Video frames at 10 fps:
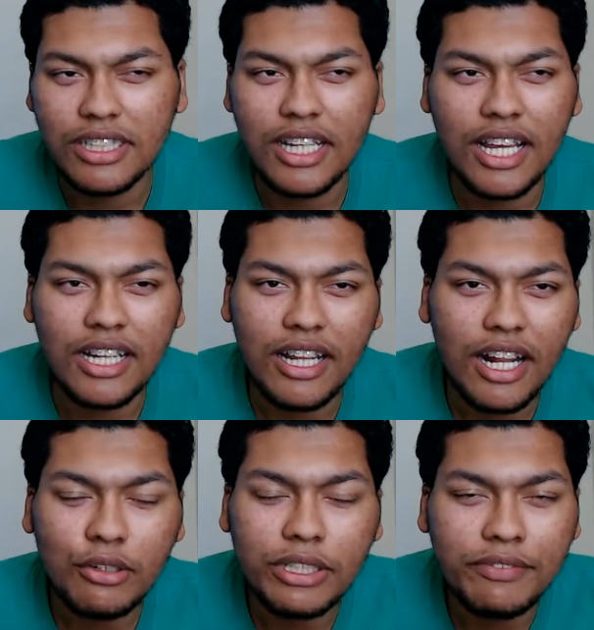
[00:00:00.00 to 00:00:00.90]
And I
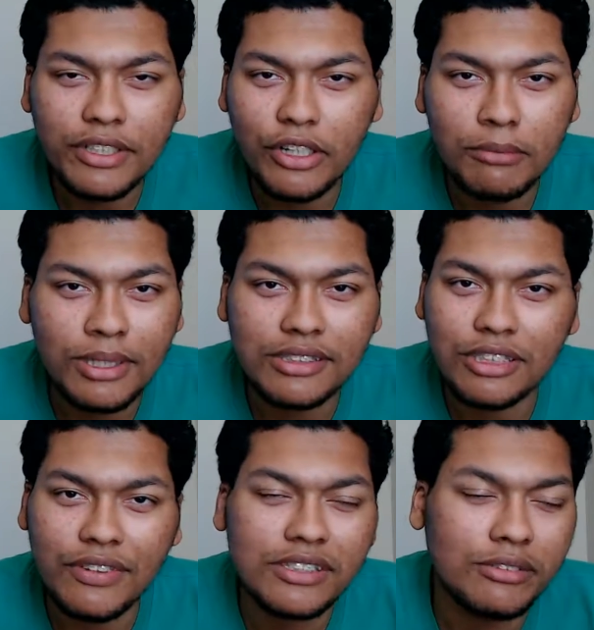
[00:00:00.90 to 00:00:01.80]
don't even call
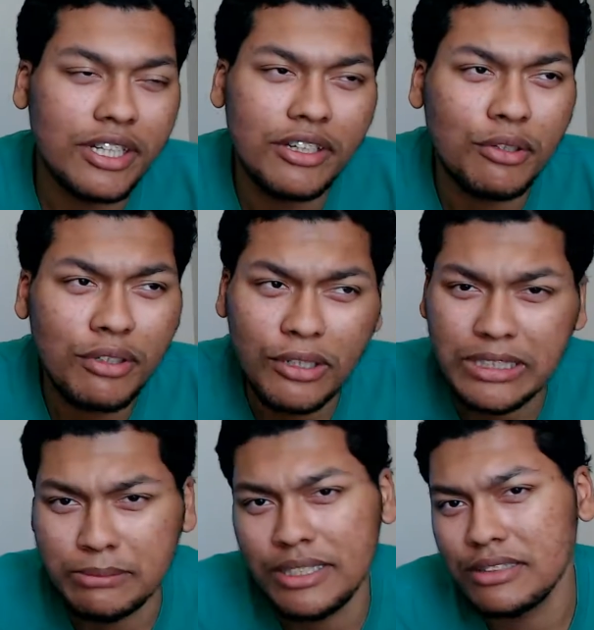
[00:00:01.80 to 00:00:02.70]
myself esoteric. No one
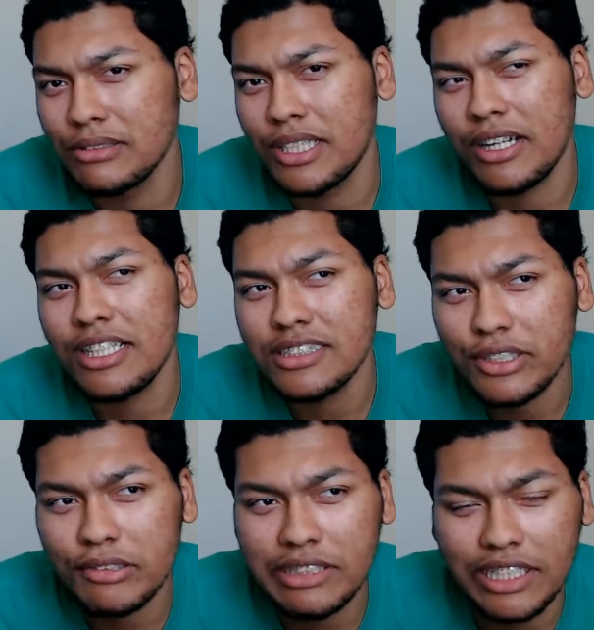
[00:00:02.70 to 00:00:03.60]
calls me esoteric. I just
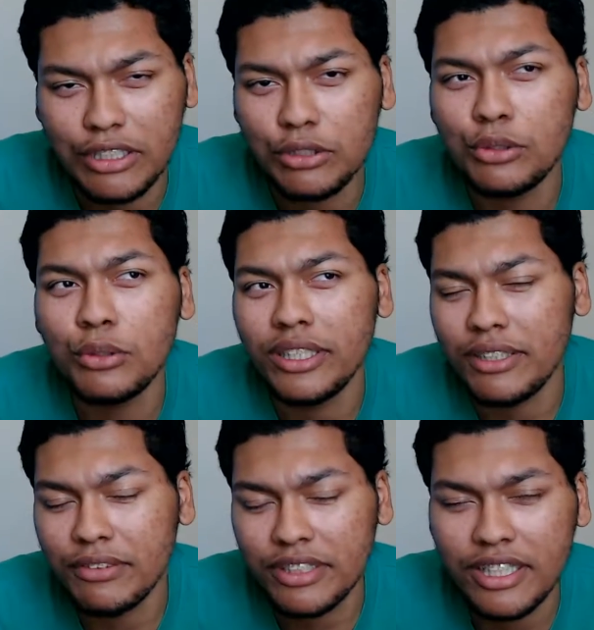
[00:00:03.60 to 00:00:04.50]
thought it was like a cool,
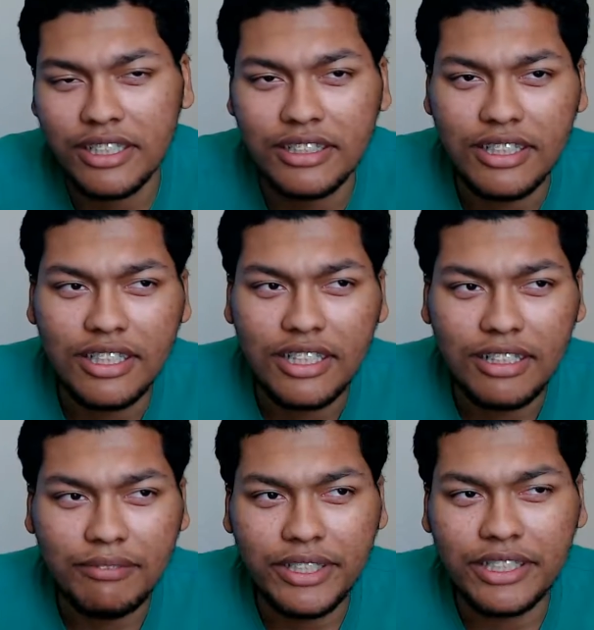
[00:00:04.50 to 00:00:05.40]
clever thing
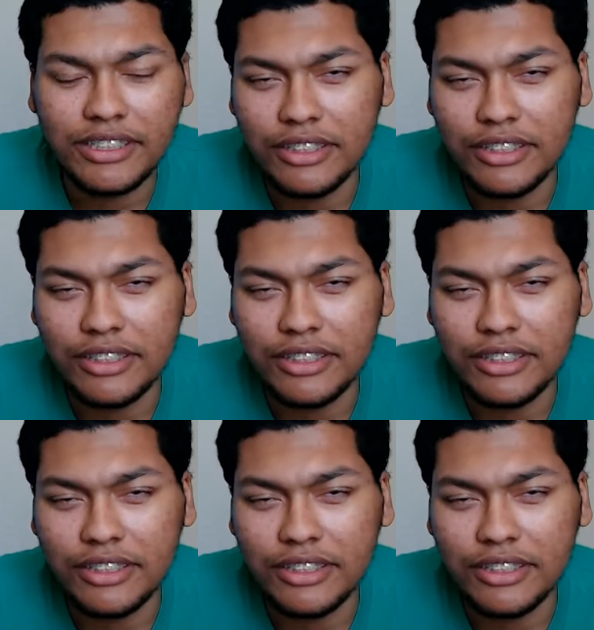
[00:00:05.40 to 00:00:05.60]
because,